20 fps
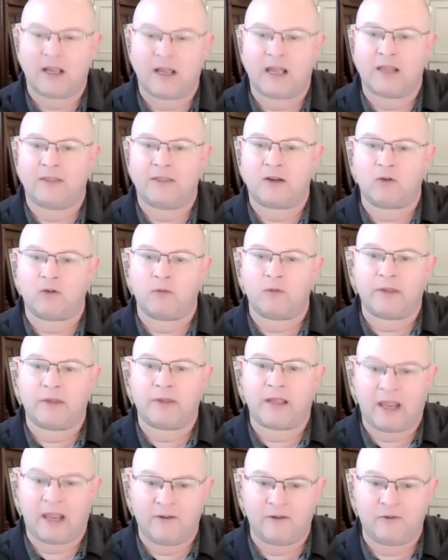And there will be
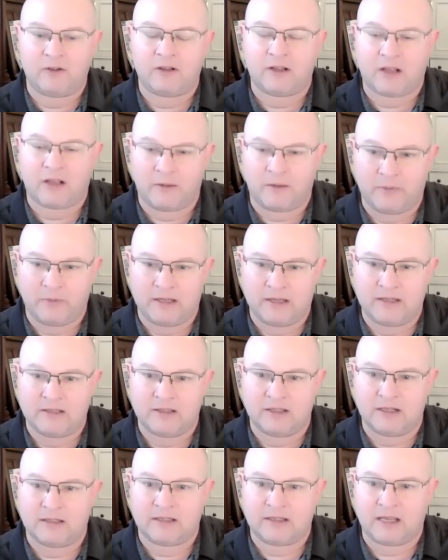a handful of companies
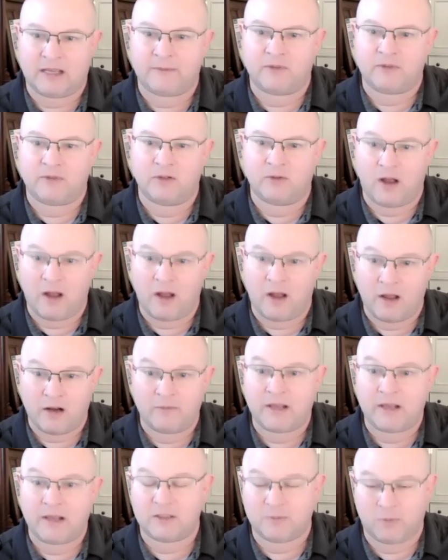that attempt to
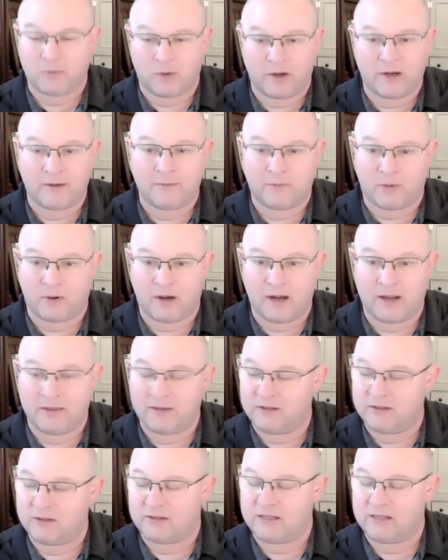automate spray and pray
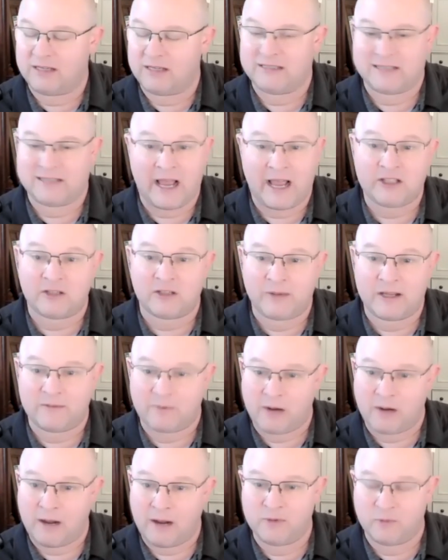that just exacerbates
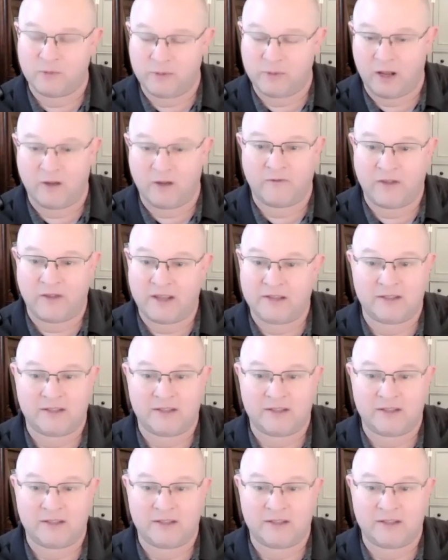problems we all face